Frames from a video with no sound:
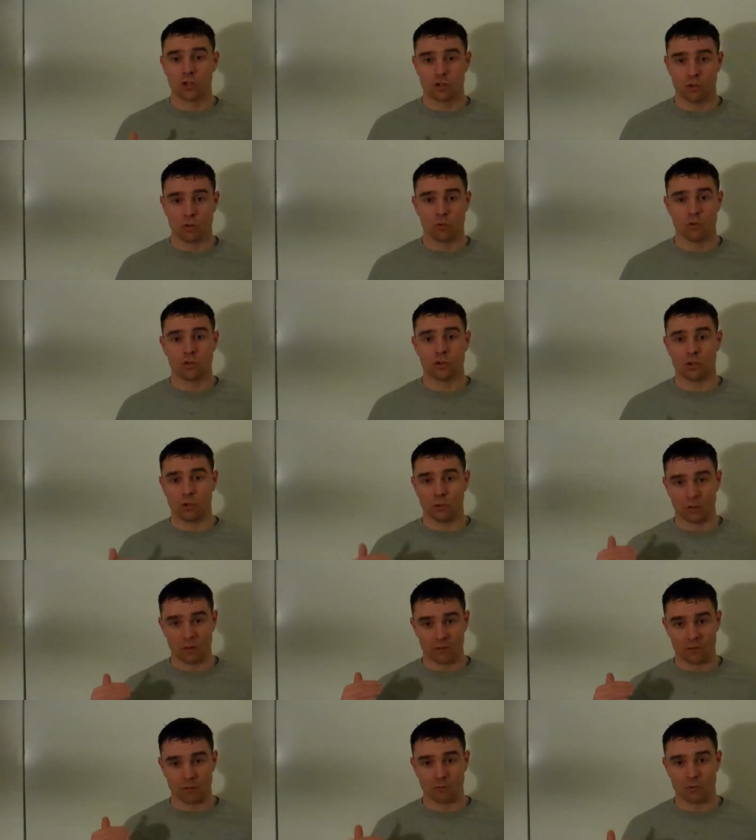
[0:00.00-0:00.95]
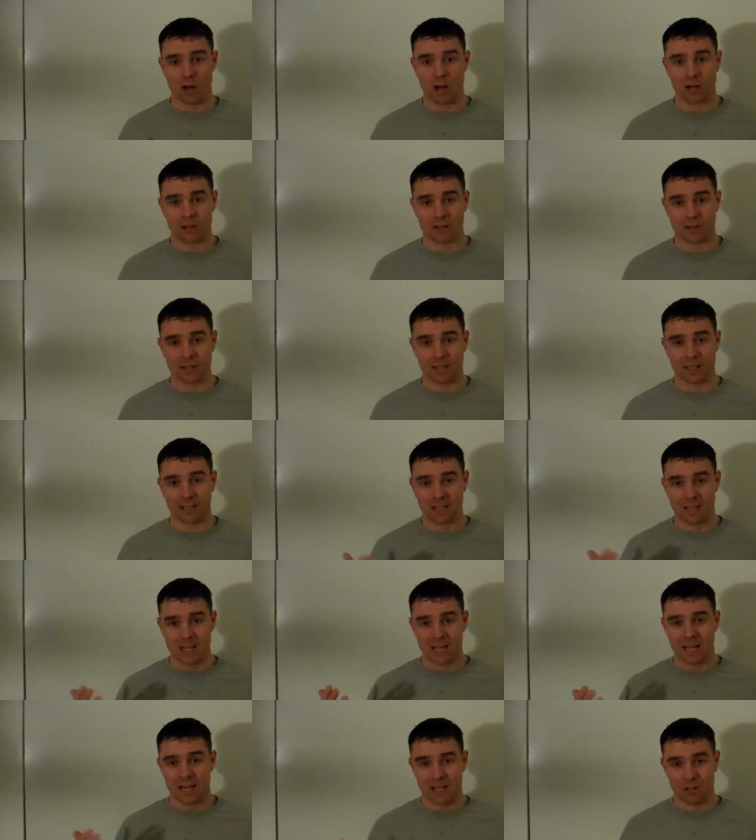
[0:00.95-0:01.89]
too soon of the wrong thing
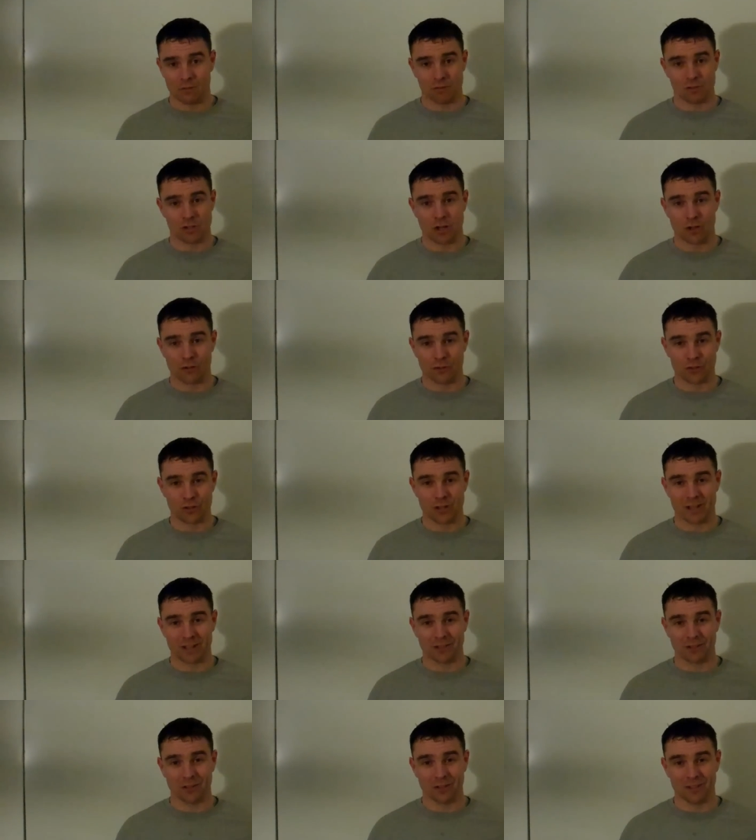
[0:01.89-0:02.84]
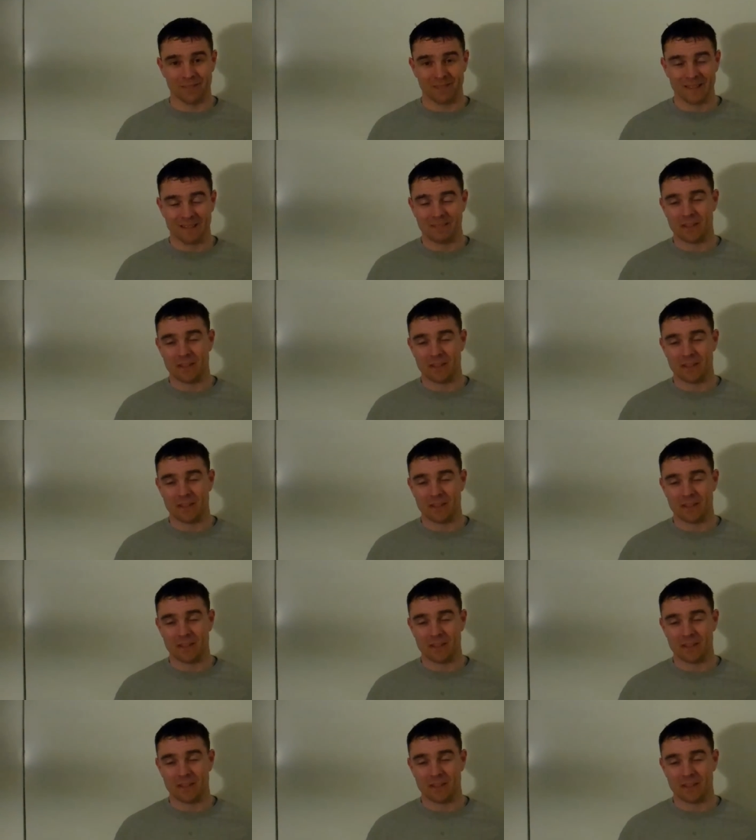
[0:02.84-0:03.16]
and the result is not good.